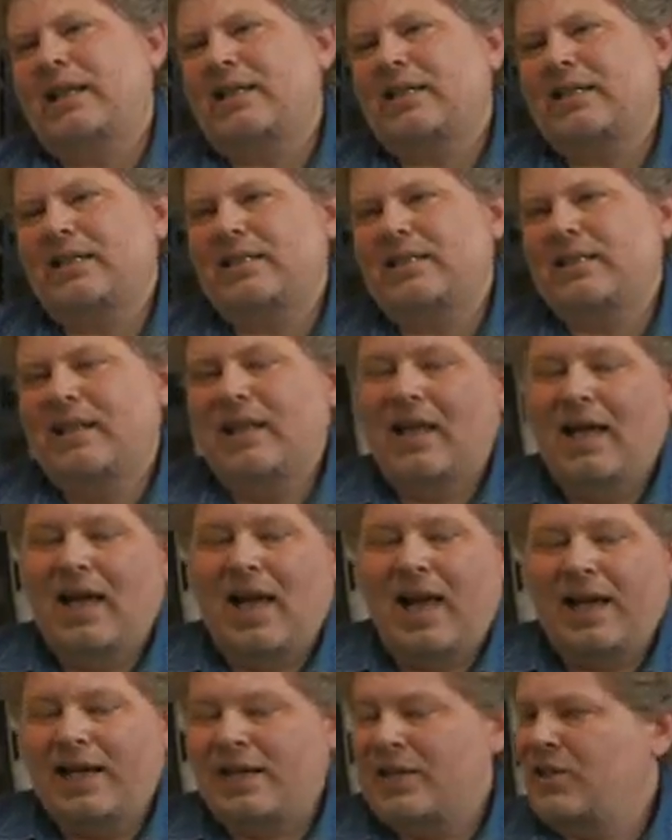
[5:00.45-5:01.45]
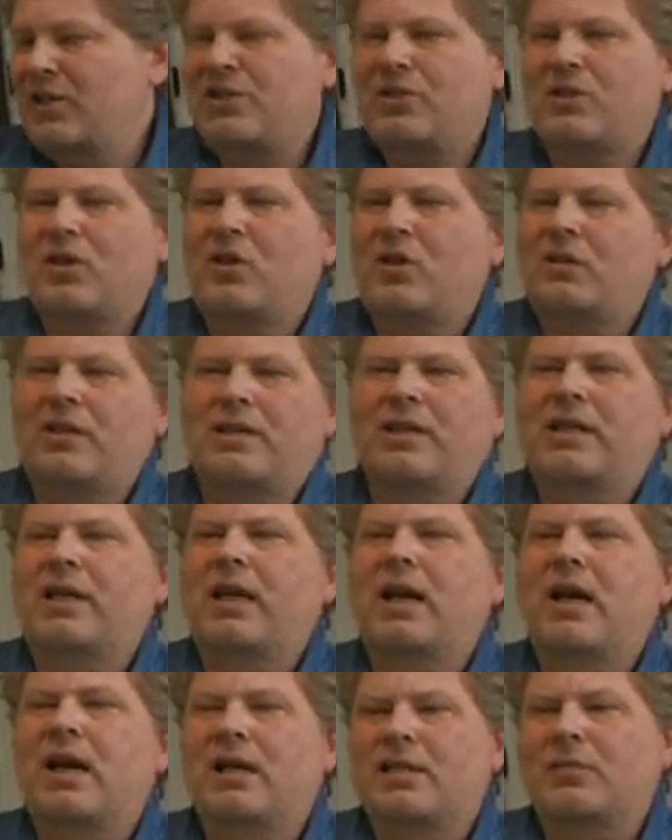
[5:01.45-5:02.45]
that. I can just talk to the
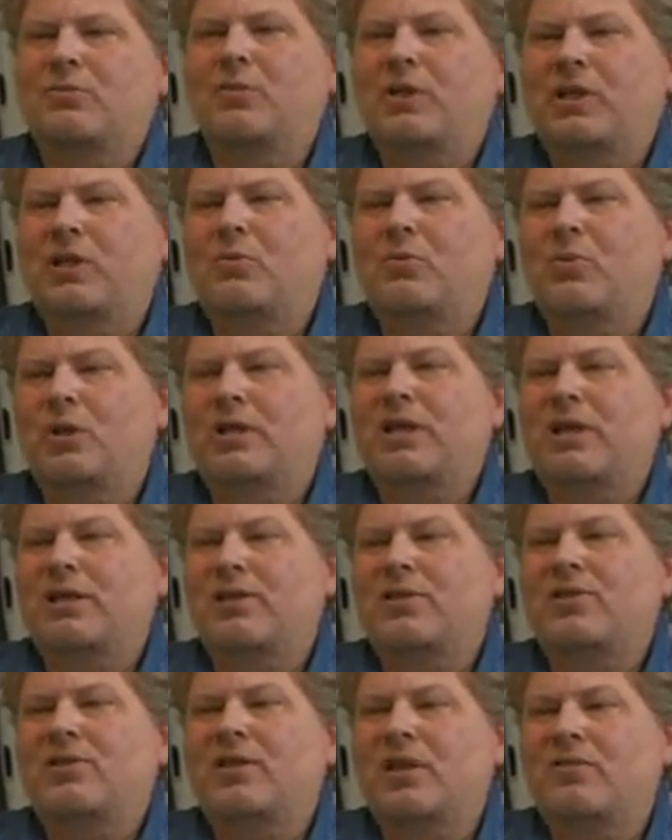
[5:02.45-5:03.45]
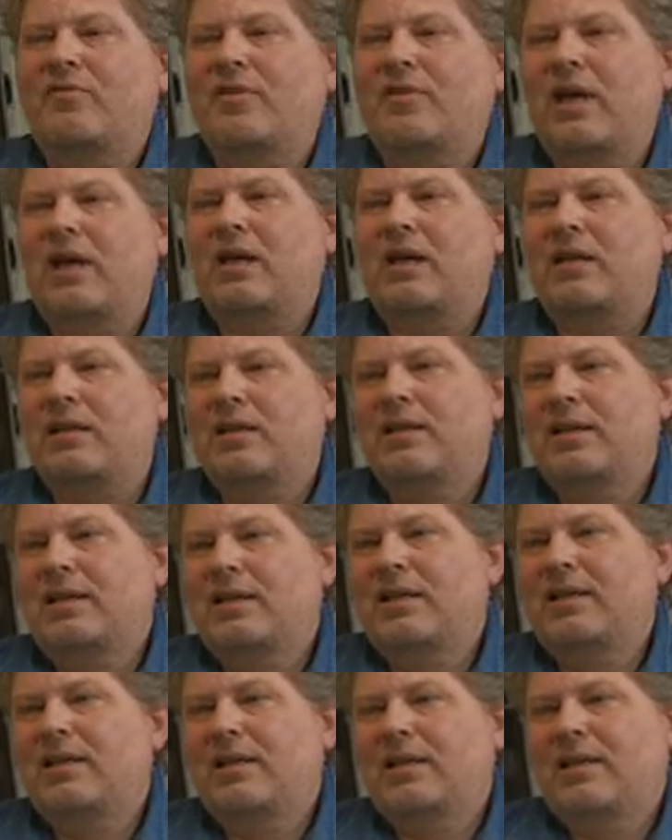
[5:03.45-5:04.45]
guys and we can work that stuff out.
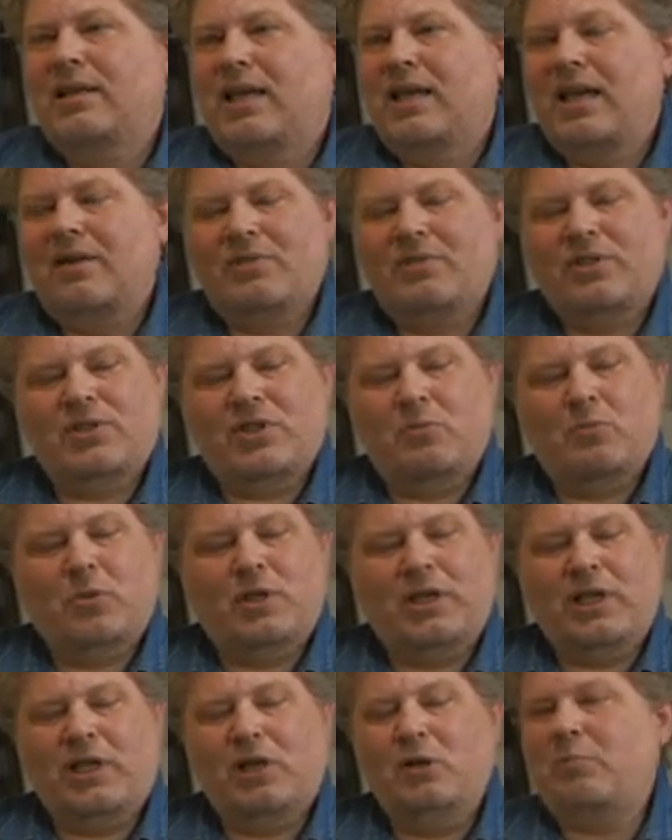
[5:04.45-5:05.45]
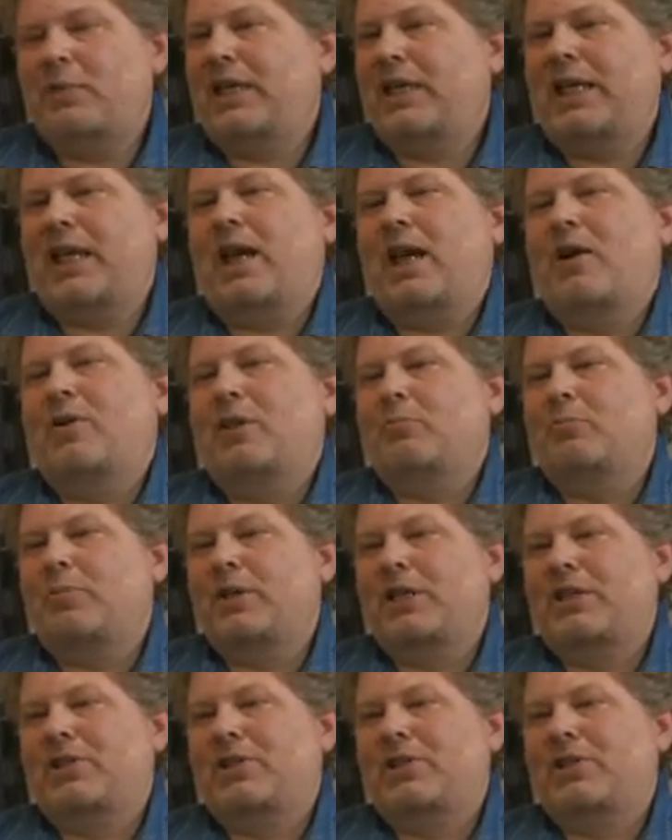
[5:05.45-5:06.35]
Having someone help me carry the